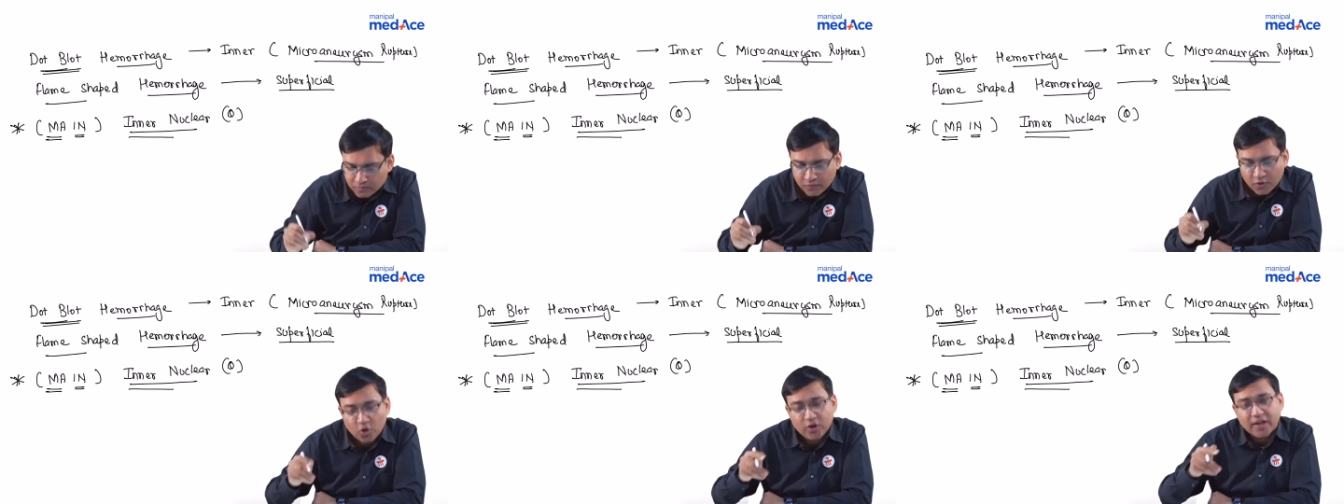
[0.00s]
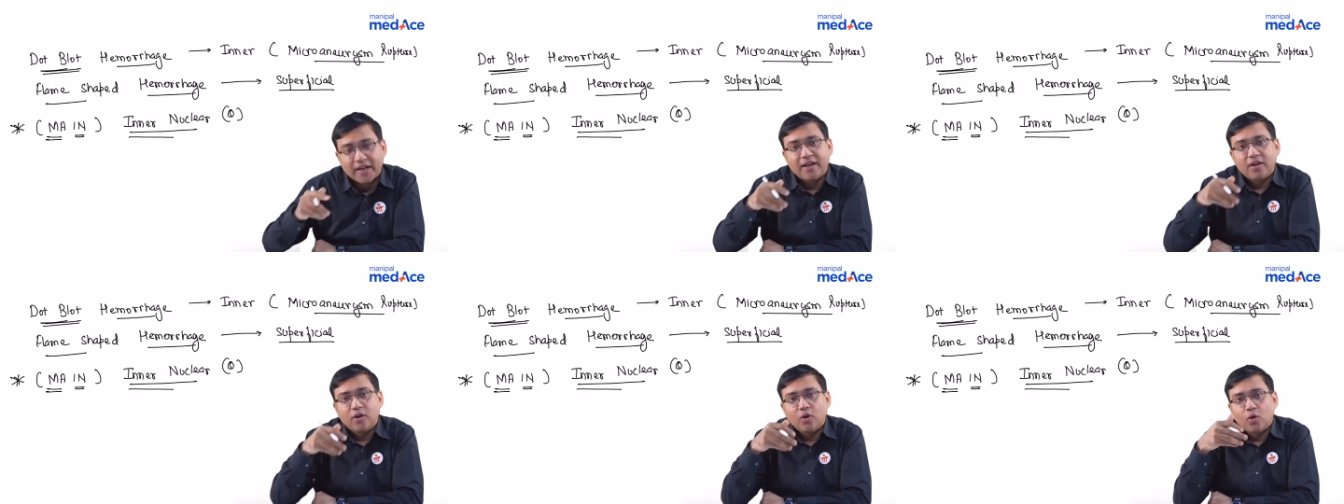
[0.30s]

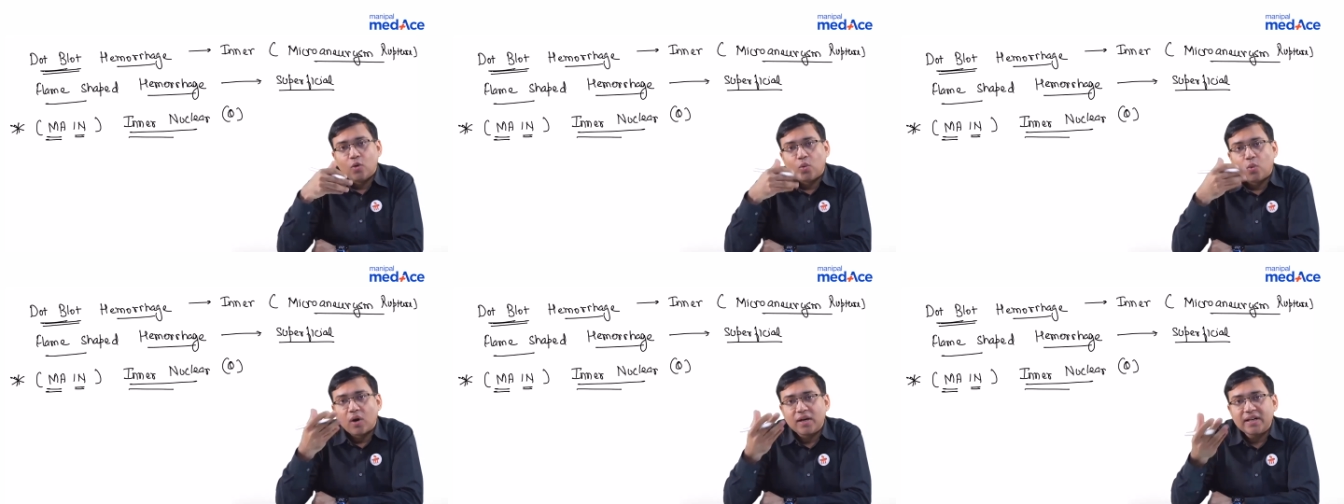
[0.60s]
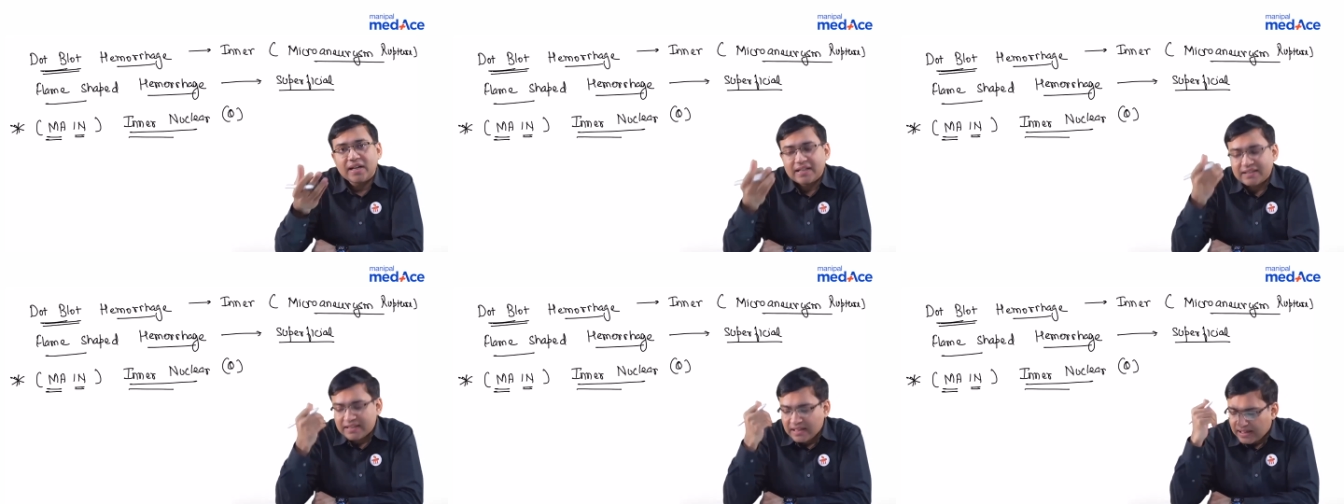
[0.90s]
Okay, what
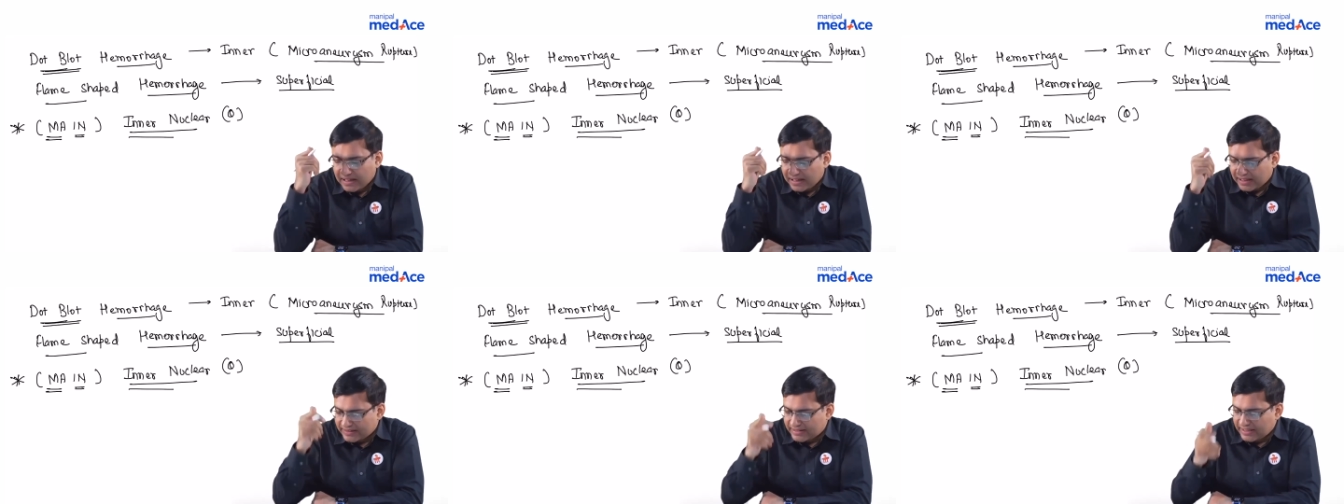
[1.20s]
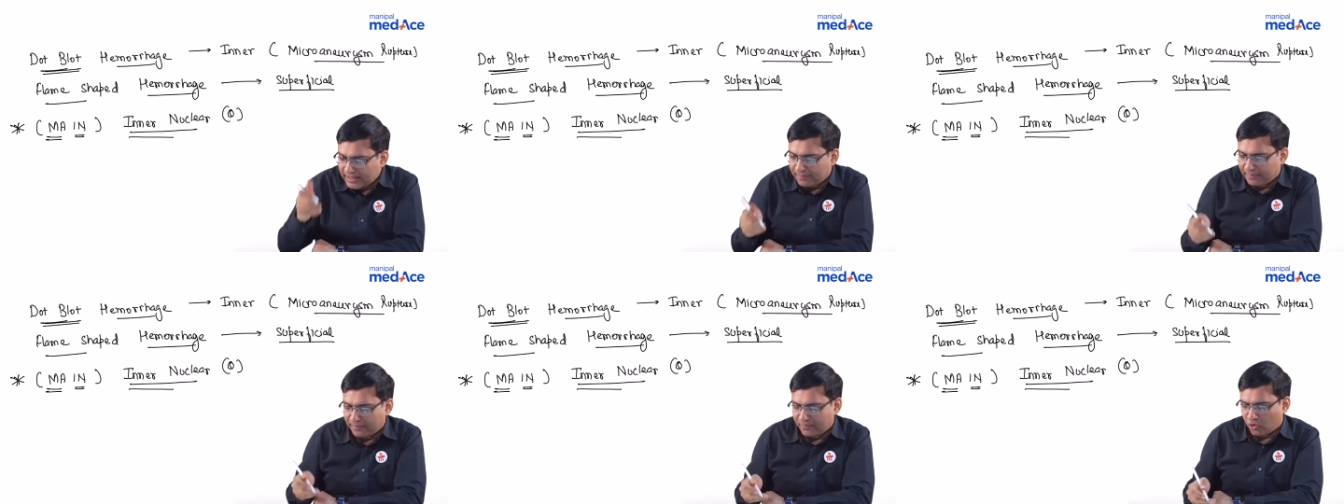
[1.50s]
are the
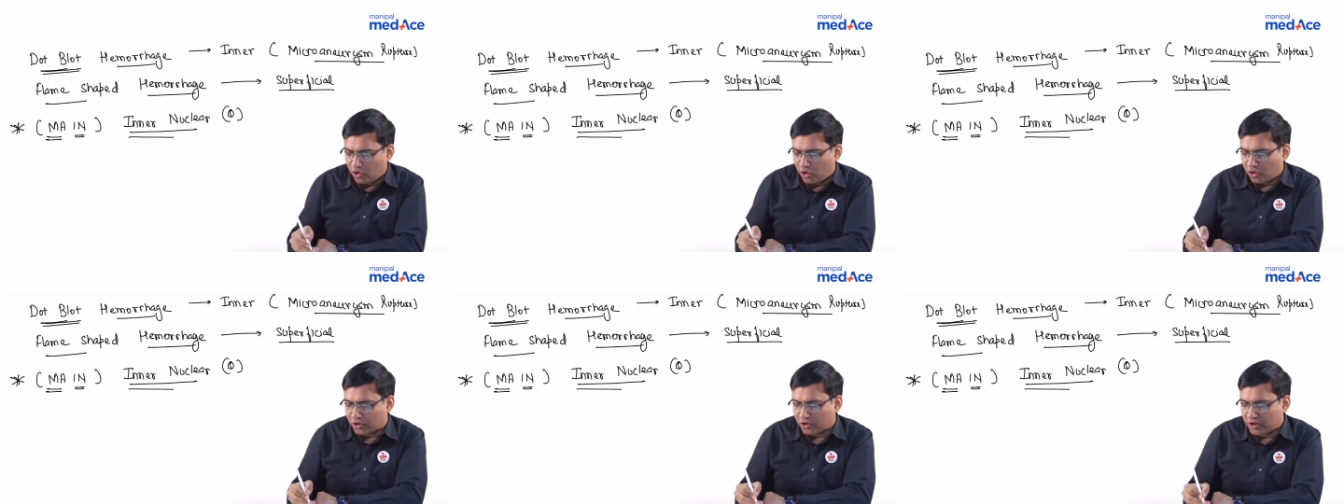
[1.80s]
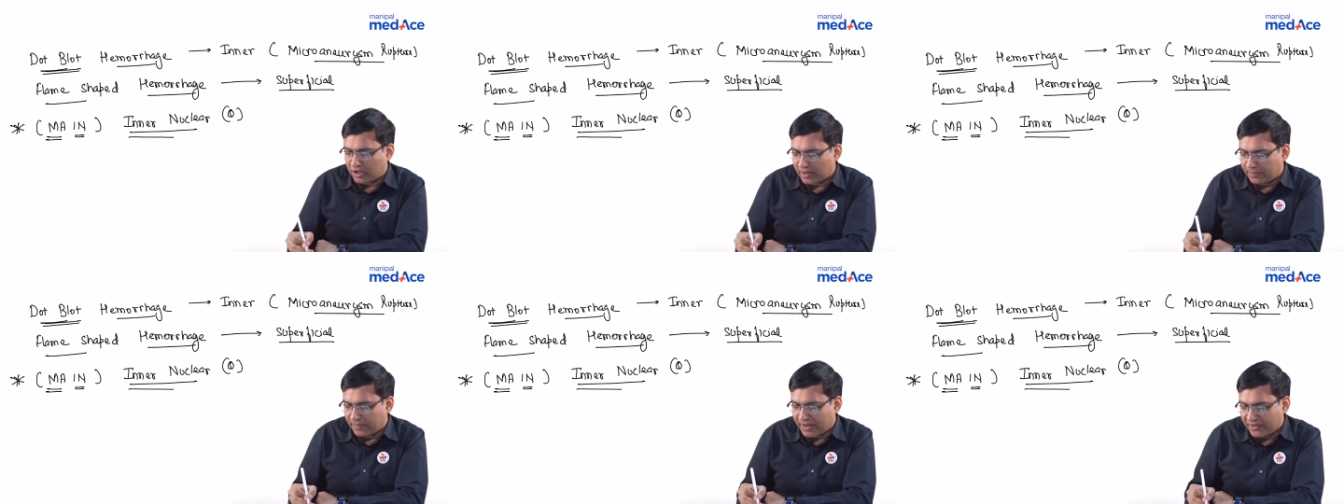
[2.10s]
other
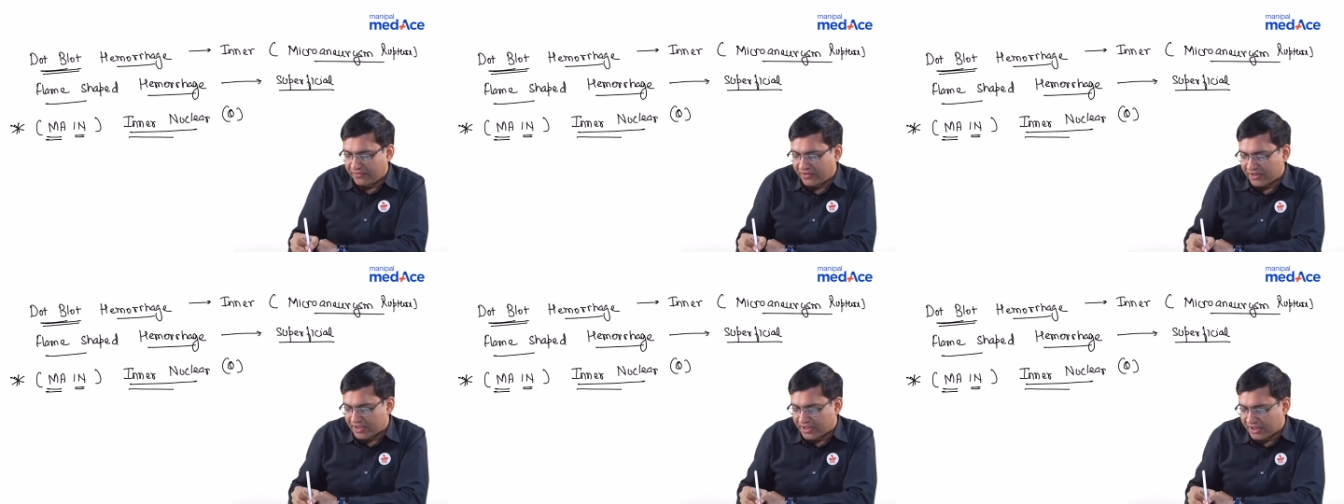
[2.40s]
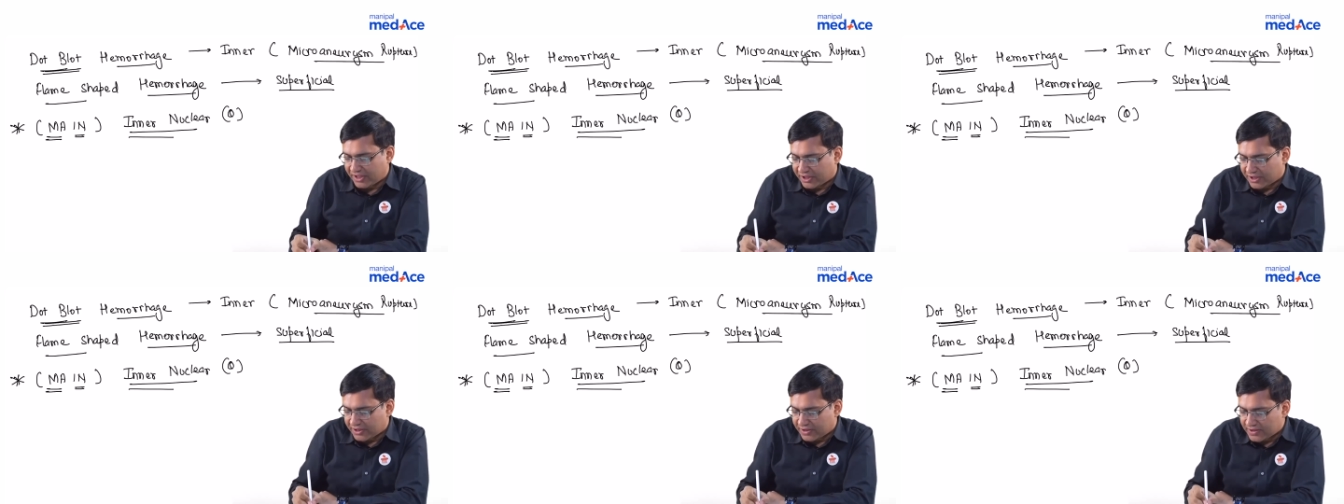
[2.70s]
ocular
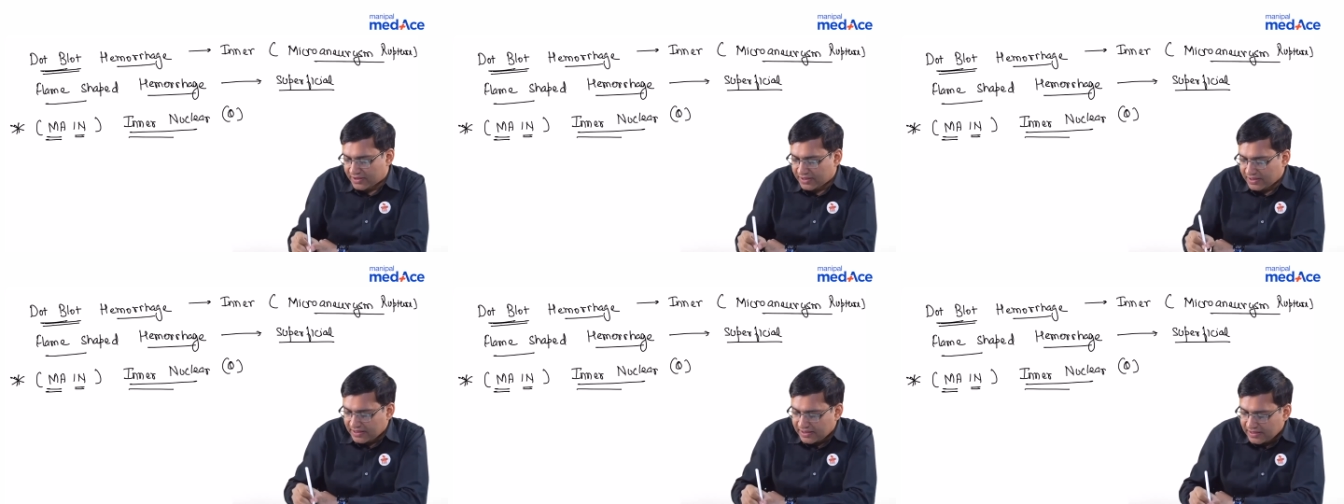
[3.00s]
manifestations?